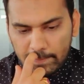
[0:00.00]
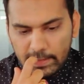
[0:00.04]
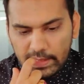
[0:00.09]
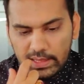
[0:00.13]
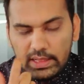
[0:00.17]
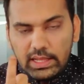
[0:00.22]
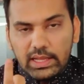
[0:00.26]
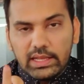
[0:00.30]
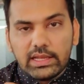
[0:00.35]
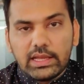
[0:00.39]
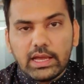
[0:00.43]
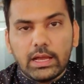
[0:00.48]

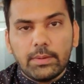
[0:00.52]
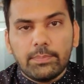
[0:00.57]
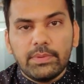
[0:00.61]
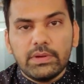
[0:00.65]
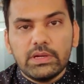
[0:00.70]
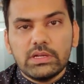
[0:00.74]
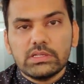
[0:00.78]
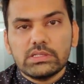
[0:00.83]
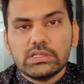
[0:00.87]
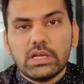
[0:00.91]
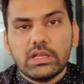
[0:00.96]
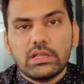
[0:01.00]
like
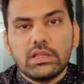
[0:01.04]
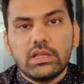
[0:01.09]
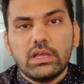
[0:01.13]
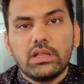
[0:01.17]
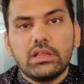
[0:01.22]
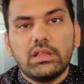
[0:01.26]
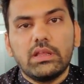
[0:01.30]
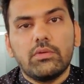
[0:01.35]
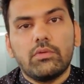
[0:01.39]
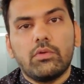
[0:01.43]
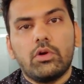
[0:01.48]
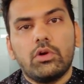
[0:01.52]
carpenters are there,
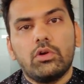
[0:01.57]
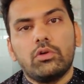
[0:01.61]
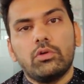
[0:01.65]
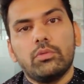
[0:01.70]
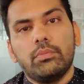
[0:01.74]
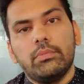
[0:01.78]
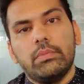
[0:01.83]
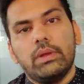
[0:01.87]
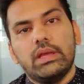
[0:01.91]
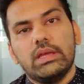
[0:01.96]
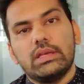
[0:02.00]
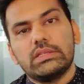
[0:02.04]
they want to
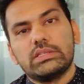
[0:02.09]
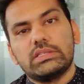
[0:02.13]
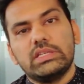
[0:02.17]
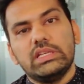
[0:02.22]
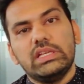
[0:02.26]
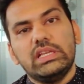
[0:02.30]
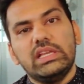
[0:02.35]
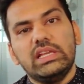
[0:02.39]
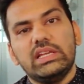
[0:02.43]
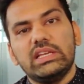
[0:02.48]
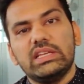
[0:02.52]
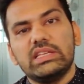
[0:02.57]
make
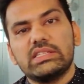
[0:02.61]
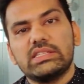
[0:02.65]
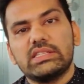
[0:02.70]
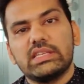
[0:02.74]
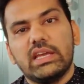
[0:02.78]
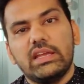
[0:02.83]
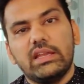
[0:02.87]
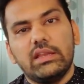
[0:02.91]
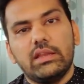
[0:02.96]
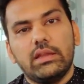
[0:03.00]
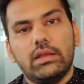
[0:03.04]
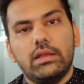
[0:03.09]
ceiling
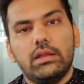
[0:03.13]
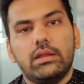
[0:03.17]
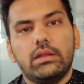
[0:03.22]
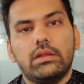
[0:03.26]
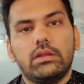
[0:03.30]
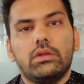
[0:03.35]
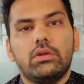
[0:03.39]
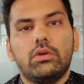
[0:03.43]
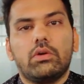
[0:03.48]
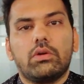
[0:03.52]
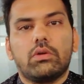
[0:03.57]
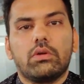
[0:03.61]
design
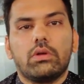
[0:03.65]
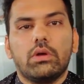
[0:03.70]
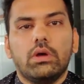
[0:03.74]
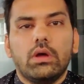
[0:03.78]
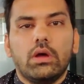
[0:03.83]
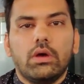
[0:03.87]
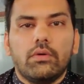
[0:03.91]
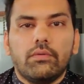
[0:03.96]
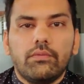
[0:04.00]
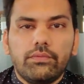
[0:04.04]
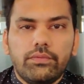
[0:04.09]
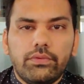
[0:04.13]
in your
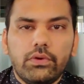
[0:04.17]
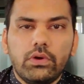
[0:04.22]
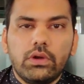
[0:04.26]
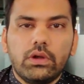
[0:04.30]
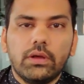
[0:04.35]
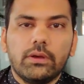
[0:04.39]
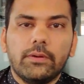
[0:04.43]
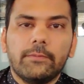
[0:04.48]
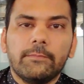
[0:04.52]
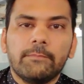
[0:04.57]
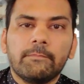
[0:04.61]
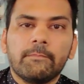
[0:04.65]
wood
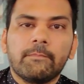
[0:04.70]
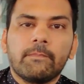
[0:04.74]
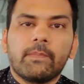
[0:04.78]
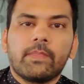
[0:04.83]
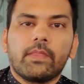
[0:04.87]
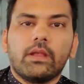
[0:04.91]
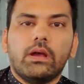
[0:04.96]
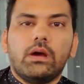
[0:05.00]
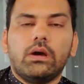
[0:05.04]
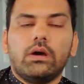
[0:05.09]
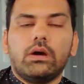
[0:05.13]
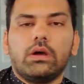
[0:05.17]

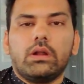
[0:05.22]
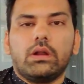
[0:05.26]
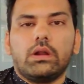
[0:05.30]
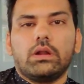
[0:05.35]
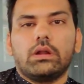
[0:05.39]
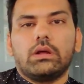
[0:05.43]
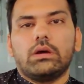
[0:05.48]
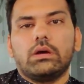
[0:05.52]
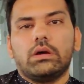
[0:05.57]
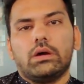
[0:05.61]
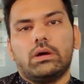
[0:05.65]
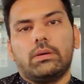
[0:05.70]
or
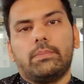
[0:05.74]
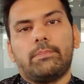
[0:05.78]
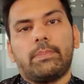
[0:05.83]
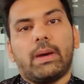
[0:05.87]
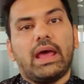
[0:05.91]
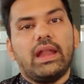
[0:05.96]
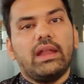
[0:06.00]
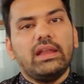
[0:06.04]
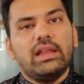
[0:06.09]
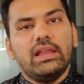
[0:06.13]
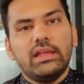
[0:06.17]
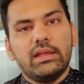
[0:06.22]

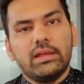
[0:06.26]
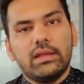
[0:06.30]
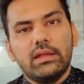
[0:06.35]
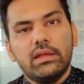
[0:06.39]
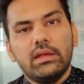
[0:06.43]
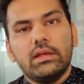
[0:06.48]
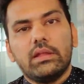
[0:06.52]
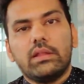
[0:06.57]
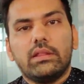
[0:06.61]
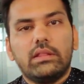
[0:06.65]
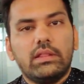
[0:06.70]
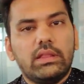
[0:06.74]
paneling,
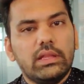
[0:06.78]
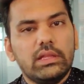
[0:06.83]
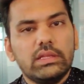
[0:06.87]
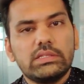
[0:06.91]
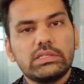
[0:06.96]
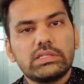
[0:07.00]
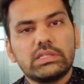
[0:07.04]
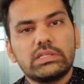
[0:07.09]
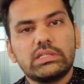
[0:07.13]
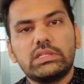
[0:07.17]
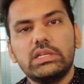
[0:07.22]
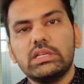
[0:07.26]

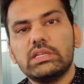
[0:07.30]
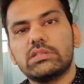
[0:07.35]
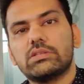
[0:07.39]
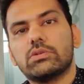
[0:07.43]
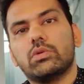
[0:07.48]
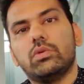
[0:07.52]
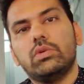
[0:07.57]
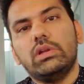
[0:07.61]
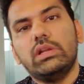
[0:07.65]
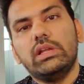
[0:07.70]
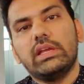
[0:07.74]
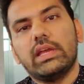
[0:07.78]
these things
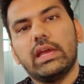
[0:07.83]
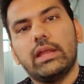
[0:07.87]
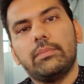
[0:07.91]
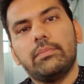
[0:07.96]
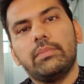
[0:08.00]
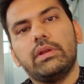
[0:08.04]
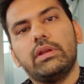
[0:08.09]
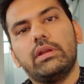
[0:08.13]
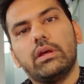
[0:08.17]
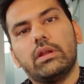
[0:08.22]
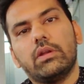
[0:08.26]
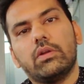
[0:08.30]
only can
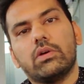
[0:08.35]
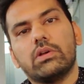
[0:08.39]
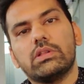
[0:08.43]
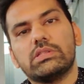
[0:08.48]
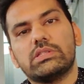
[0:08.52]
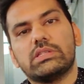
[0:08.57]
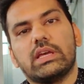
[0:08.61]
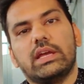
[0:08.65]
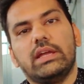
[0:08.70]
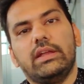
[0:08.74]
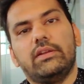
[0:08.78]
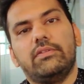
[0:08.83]
be done on
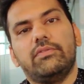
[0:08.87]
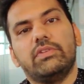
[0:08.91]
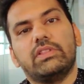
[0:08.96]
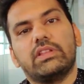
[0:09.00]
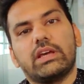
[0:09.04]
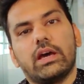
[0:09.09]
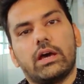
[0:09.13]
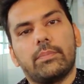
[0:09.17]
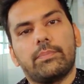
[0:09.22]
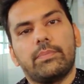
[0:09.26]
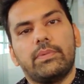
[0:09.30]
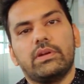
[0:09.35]
site with
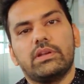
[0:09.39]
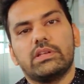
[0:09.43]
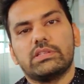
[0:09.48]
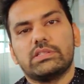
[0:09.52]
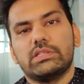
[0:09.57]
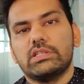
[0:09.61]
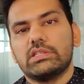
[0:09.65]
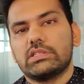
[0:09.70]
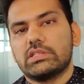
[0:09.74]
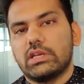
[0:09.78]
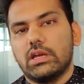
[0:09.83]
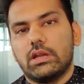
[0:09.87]
carpenters.
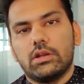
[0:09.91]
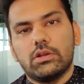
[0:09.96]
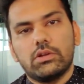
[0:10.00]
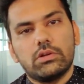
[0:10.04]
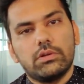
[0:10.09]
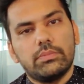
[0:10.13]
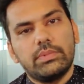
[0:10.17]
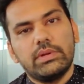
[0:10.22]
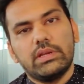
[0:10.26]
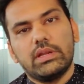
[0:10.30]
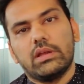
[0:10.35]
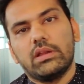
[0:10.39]
This
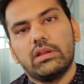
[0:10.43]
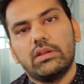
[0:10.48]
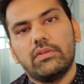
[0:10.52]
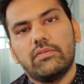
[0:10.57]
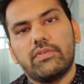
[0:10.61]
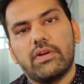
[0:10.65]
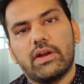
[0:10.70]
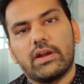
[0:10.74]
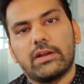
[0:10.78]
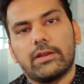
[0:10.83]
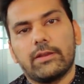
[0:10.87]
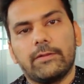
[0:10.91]
cannot be done in
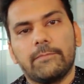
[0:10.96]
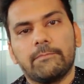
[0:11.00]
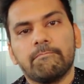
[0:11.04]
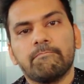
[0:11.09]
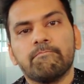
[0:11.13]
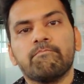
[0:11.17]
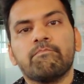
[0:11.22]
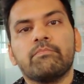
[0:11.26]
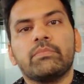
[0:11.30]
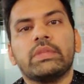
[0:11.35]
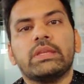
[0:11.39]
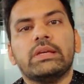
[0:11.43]
factory.
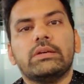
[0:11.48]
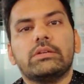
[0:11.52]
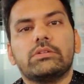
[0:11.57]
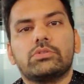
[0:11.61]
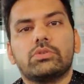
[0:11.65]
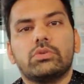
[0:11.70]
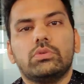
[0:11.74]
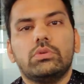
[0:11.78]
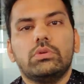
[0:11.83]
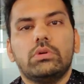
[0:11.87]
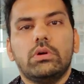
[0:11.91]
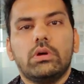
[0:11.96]

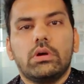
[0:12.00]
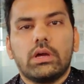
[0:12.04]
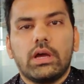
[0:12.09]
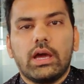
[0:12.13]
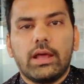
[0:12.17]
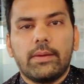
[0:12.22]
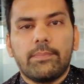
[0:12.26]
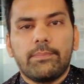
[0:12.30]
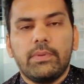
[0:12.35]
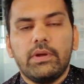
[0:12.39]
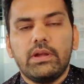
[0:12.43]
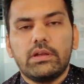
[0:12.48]
So
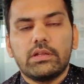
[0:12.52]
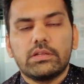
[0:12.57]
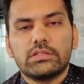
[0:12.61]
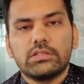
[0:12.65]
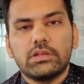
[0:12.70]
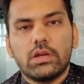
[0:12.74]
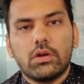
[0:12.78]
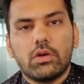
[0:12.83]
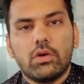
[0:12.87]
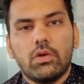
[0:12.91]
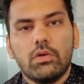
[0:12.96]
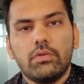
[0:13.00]
carpenters
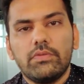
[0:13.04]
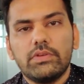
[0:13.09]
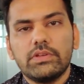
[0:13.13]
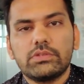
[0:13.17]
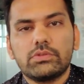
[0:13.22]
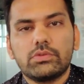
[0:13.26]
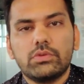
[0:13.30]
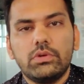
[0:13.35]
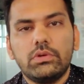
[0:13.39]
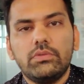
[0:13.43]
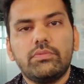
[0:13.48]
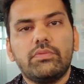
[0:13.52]
are always
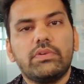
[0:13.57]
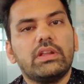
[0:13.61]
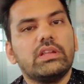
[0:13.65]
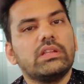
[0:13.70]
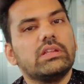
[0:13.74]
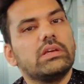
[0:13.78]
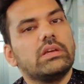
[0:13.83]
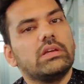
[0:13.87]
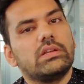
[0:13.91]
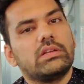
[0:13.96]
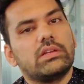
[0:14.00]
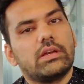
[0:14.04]
good
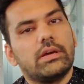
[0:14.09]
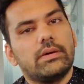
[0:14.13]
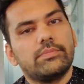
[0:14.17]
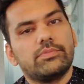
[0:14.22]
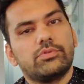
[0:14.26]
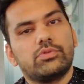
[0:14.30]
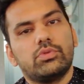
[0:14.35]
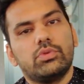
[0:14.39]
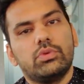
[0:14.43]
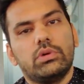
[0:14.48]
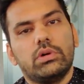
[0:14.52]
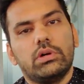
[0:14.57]
when it
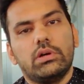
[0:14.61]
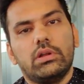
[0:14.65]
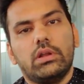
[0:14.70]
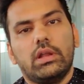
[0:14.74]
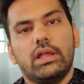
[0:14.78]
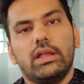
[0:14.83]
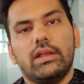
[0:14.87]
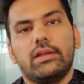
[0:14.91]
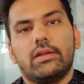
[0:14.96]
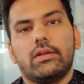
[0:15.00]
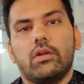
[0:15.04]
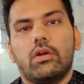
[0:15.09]
comes to
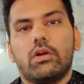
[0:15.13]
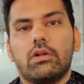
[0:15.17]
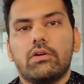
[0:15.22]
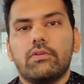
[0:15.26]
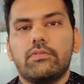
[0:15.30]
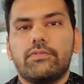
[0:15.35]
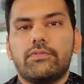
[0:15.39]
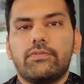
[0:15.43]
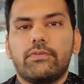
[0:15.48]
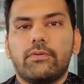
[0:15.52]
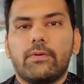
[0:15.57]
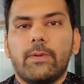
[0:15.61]
like lot
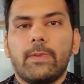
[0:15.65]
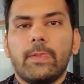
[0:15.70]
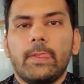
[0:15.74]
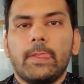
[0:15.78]
of